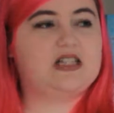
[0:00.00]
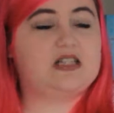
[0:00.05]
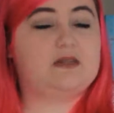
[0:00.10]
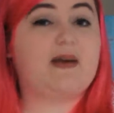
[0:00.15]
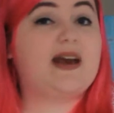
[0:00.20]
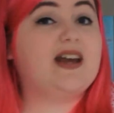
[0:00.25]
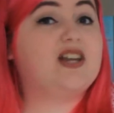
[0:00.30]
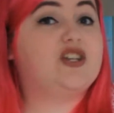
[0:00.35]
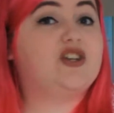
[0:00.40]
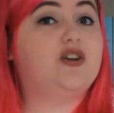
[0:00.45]

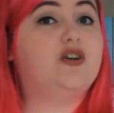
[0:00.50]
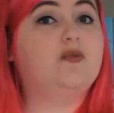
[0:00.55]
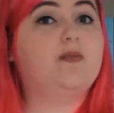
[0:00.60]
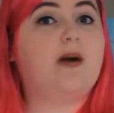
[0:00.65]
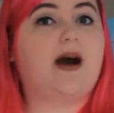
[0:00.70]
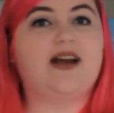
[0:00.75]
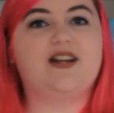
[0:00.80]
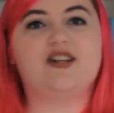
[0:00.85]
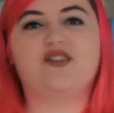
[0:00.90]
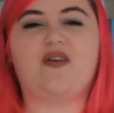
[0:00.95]
special,
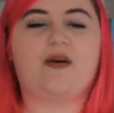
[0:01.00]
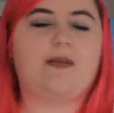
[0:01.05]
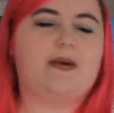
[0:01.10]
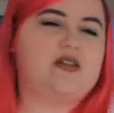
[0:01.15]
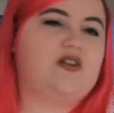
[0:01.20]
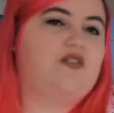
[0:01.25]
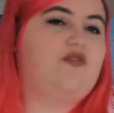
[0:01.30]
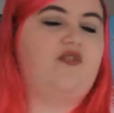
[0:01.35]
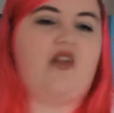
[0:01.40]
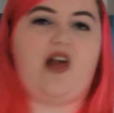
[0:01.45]
but I just found
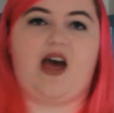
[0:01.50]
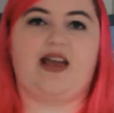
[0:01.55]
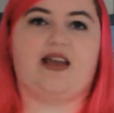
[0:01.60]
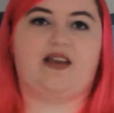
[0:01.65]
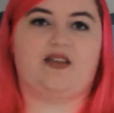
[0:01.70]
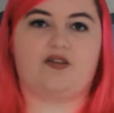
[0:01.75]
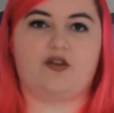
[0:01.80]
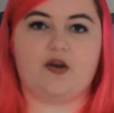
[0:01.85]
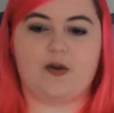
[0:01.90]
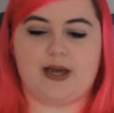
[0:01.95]
myself
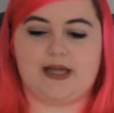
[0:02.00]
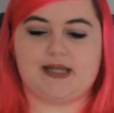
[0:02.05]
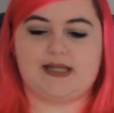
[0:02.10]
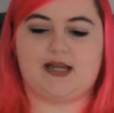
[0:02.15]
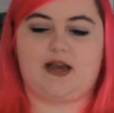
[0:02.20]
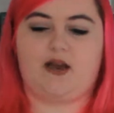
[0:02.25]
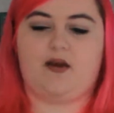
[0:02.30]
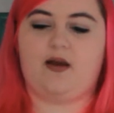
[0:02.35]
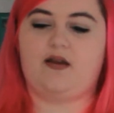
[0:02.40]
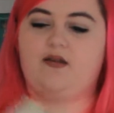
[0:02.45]
flying through it.
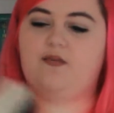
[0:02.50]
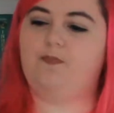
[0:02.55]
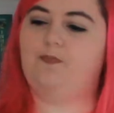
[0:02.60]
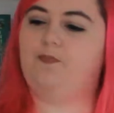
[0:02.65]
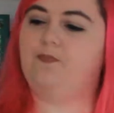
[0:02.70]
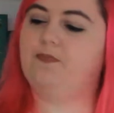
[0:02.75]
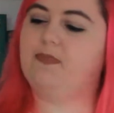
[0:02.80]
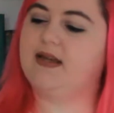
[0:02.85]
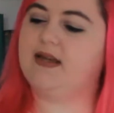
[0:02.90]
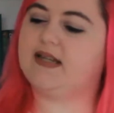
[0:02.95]
So I
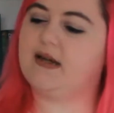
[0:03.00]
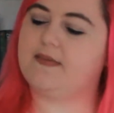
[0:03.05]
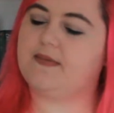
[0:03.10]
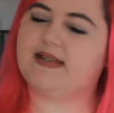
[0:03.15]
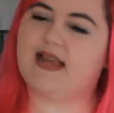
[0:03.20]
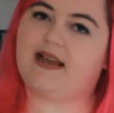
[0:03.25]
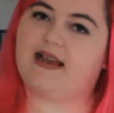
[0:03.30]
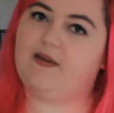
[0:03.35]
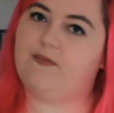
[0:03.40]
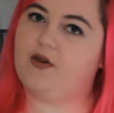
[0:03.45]
picked up the
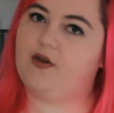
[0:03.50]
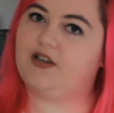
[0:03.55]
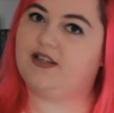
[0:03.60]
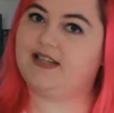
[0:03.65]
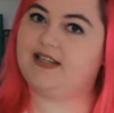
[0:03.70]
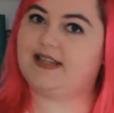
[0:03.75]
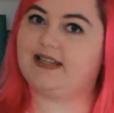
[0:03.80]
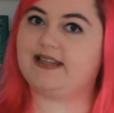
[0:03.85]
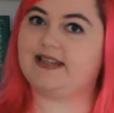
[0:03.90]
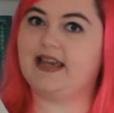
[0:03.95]
second book
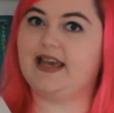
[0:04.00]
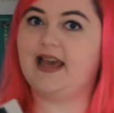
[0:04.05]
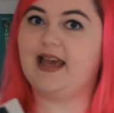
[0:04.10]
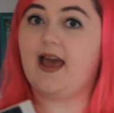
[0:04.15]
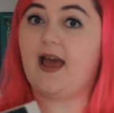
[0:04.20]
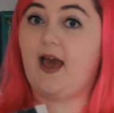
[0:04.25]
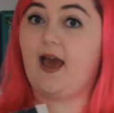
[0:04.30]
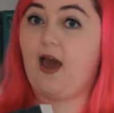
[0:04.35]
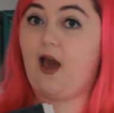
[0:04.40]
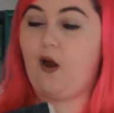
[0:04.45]
just to see
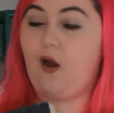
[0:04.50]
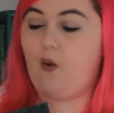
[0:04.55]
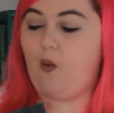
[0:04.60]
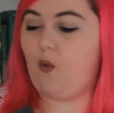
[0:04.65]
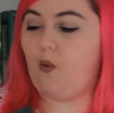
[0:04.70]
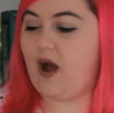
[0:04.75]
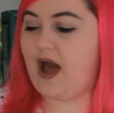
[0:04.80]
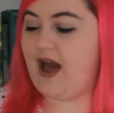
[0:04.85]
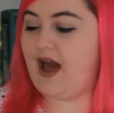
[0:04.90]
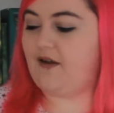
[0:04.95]

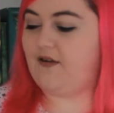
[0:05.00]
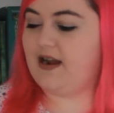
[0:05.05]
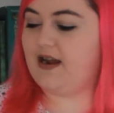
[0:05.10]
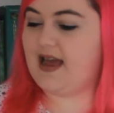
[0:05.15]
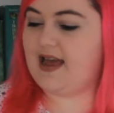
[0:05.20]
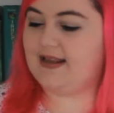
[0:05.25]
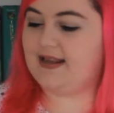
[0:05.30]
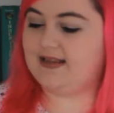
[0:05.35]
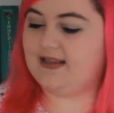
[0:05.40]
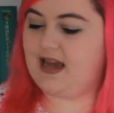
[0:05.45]
where it
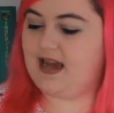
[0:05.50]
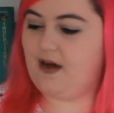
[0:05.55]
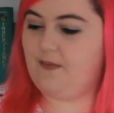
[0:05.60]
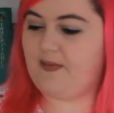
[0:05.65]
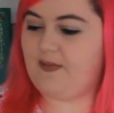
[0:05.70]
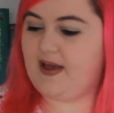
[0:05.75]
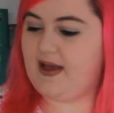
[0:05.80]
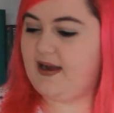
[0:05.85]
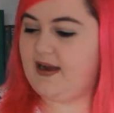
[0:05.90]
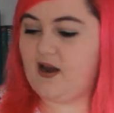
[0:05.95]
ends
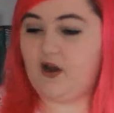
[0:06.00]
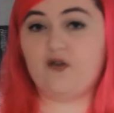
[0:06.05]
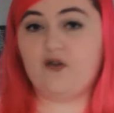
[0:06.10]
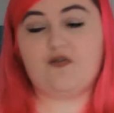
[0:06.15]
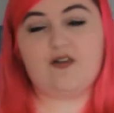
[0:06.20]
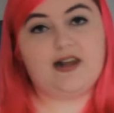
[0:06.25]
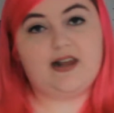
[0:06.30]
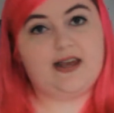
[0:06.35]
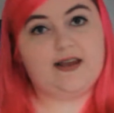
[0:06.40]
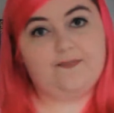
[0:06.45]
up, and
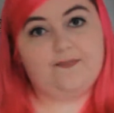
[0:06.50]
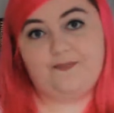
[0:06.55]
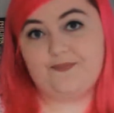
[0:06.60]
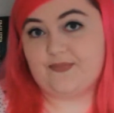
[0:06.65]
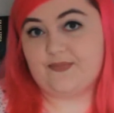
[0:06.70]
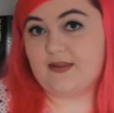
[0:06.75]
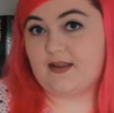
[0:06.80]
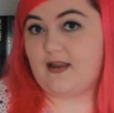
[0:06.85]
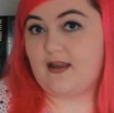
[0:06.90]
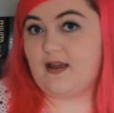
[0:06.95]
hopefully
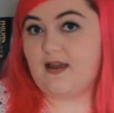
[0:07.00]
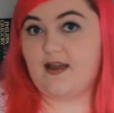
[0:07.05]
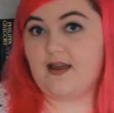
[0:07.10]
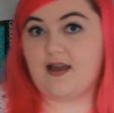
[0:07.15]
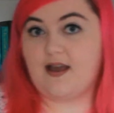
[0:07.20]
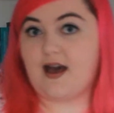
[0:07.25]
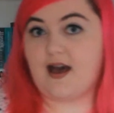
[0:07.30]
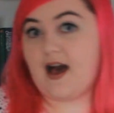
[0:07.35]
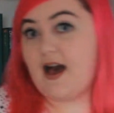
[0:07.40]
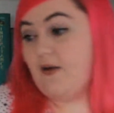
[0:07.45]

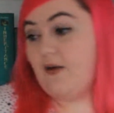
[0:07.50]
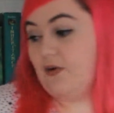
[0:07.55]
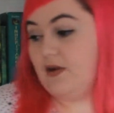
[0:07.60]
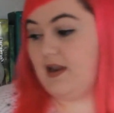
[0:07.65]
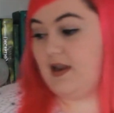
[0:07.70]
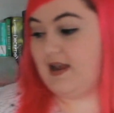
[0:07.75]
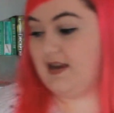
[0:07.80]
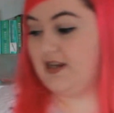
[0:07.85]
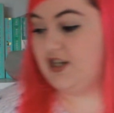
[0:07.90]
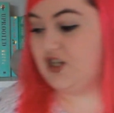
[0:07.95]
I
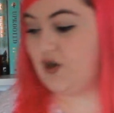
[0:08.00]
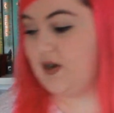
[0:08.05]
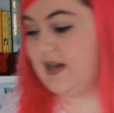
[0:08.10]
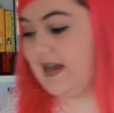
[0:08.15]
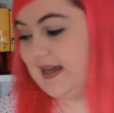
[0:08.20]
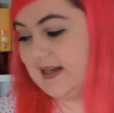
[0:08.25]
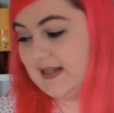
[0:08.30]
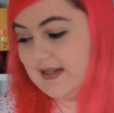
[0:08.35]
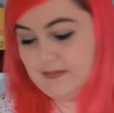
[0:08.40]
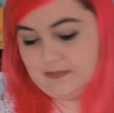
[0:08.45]
will enjoy
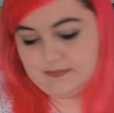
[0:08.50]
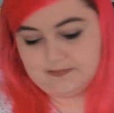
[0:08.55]
it.